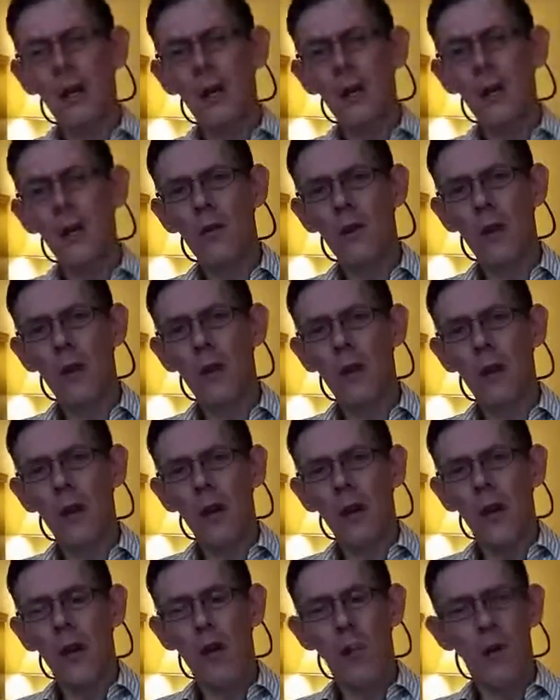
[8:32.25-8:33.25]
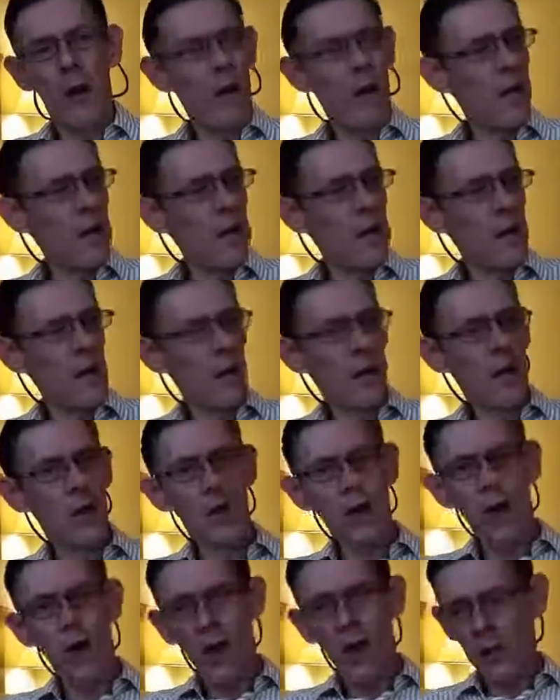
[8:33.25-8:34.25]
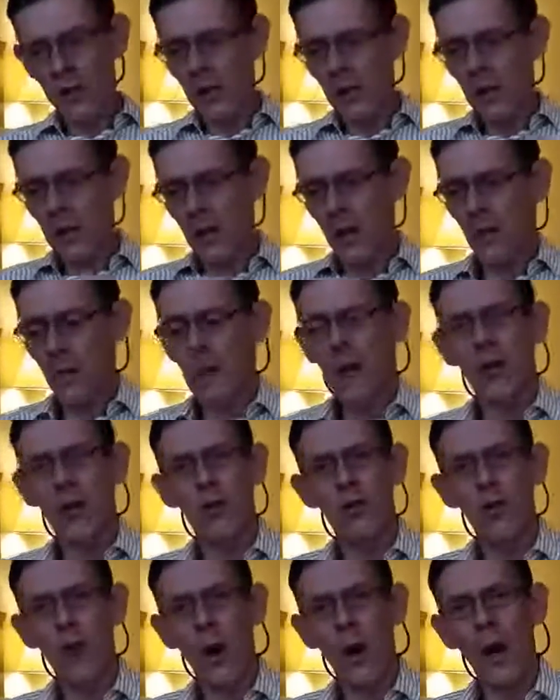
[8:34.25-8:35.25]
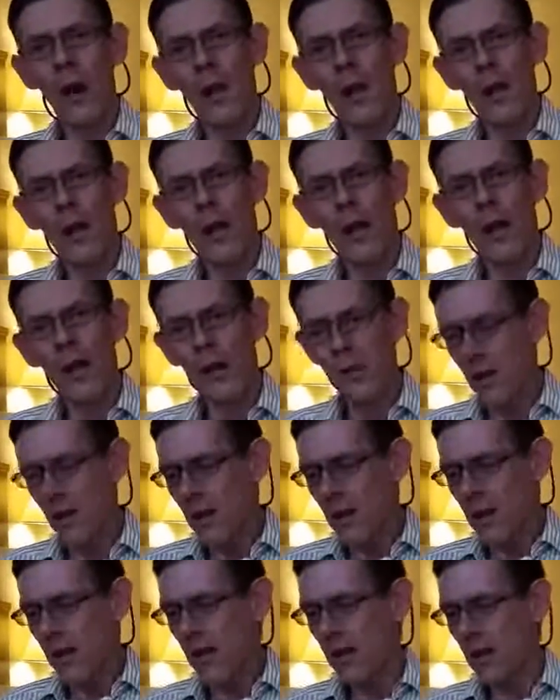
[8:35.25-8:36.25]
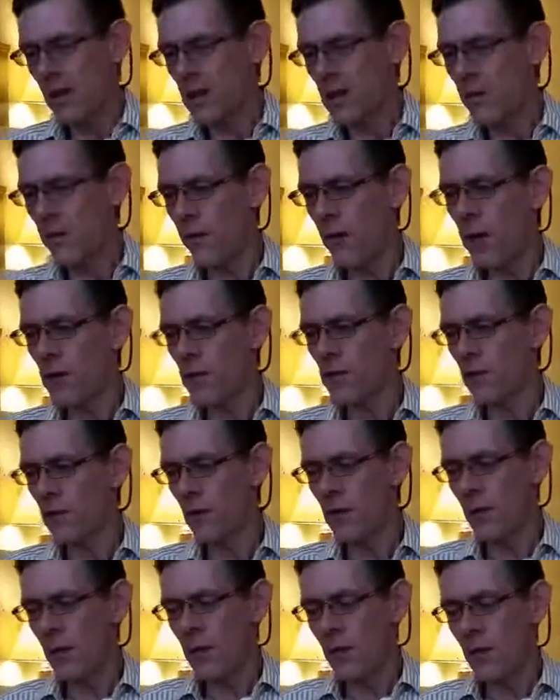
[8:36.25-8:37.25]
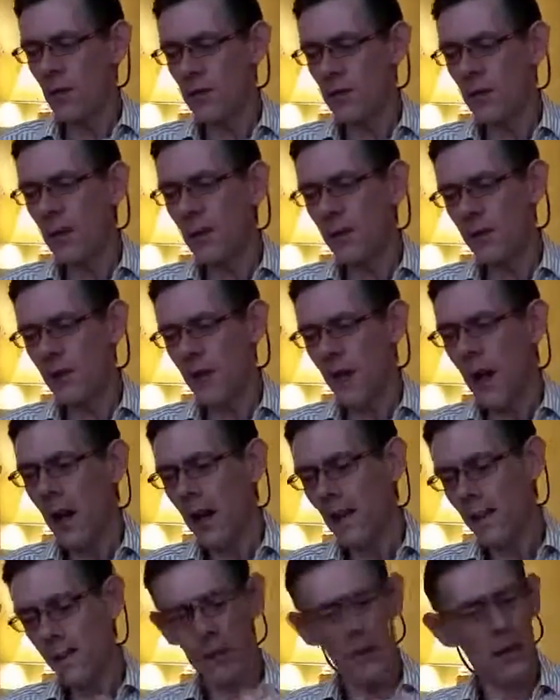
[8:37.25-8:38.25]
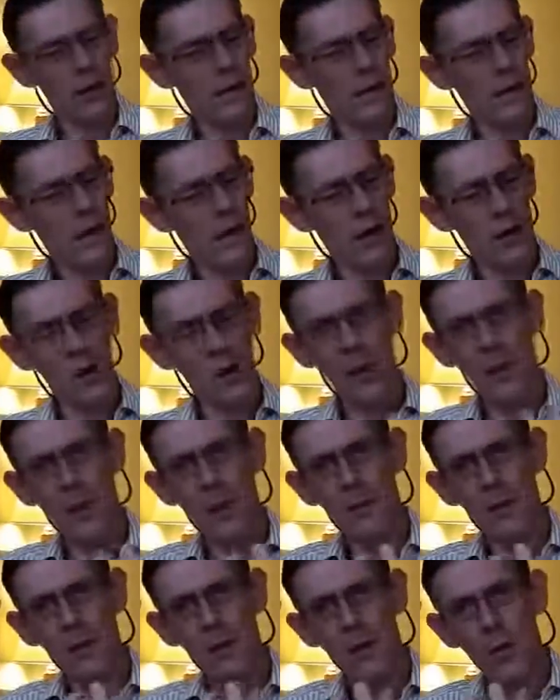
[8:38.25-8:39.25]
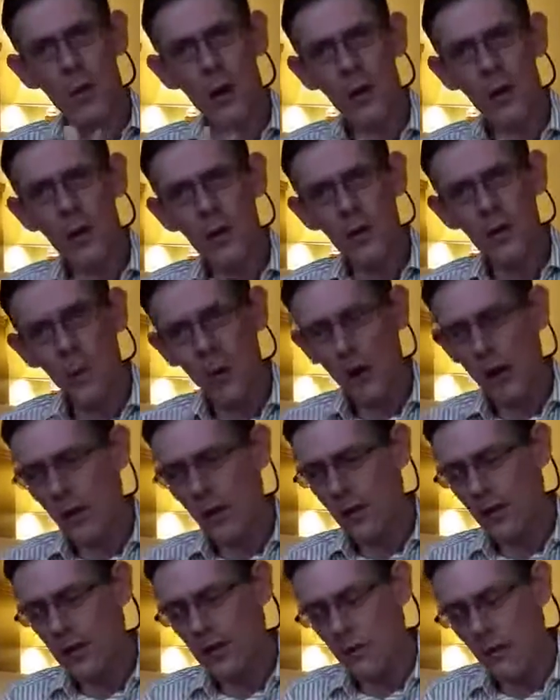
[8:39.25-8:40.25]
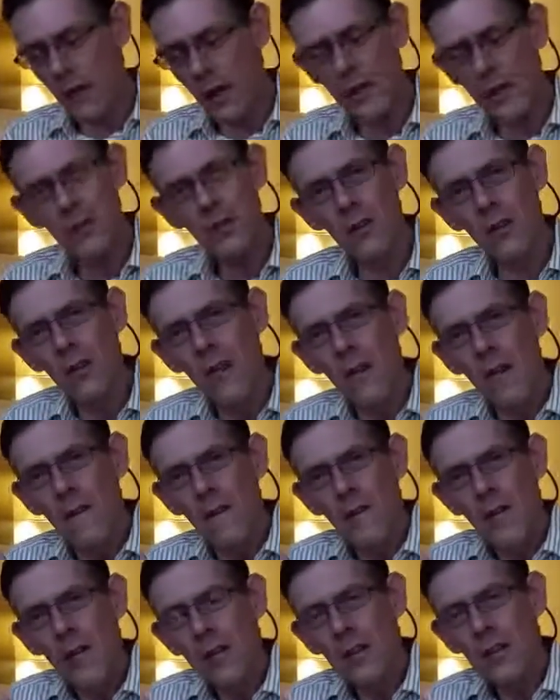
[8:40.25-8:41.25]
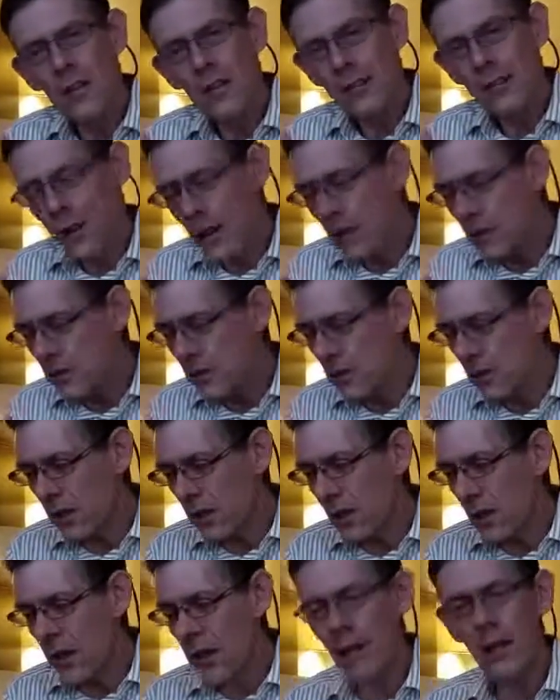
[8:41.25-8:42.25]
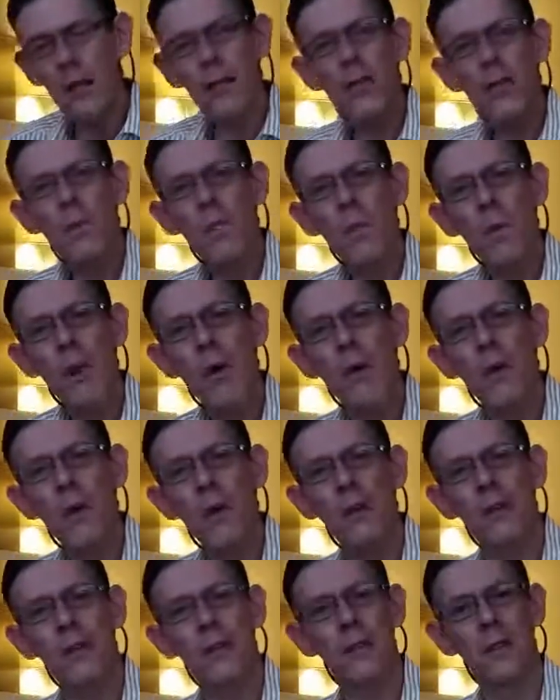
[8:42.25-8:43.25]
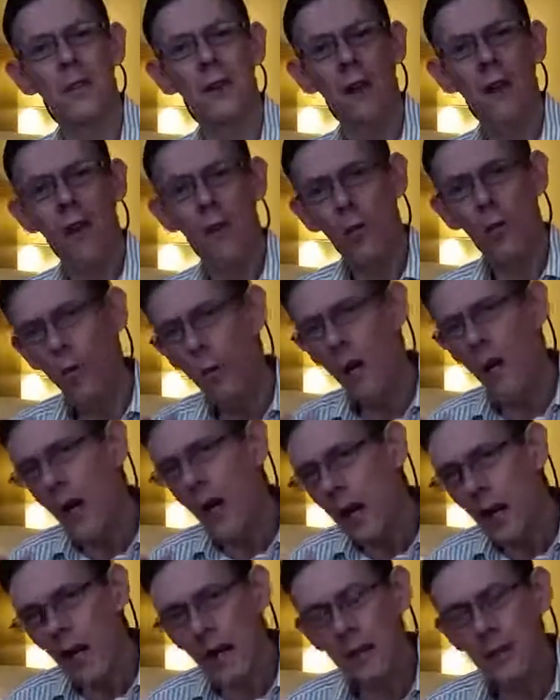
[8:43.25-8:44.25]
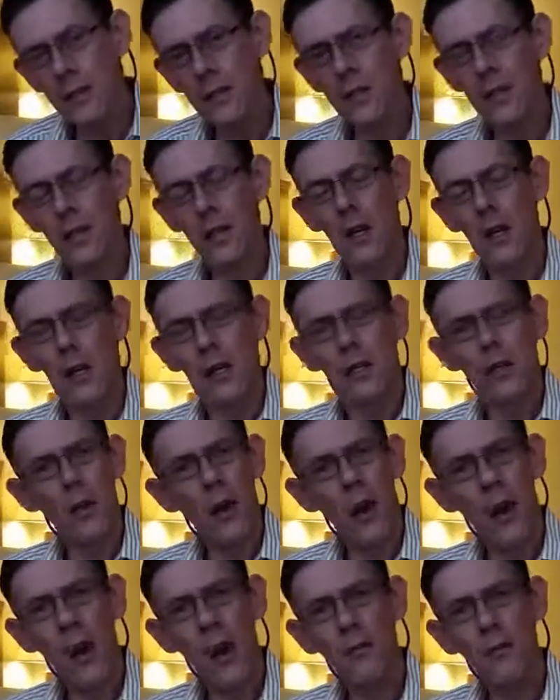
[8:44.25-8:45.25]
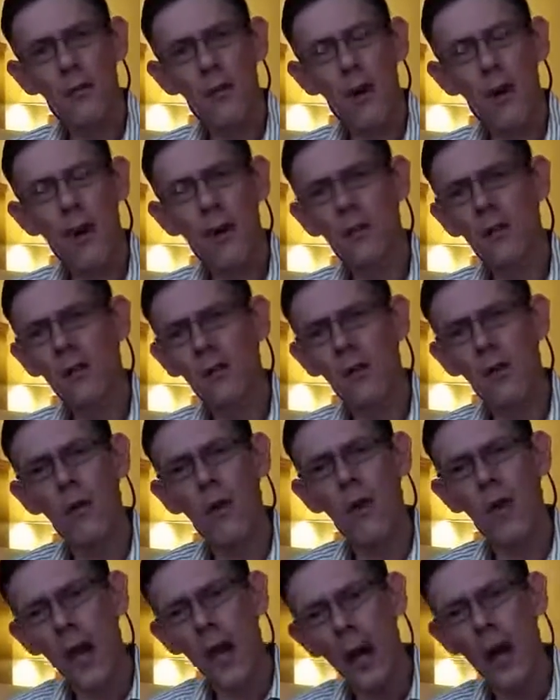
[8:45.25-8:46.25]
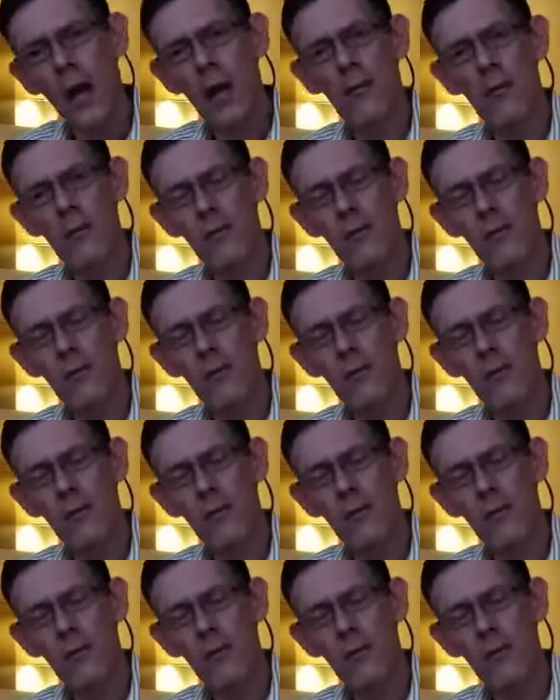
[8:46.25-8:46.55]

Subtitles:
you know, wherein God can come and dwell, and this vessel received life. And if God can come and indwell this vessel, then this vessel can experience what it is to have God's very life.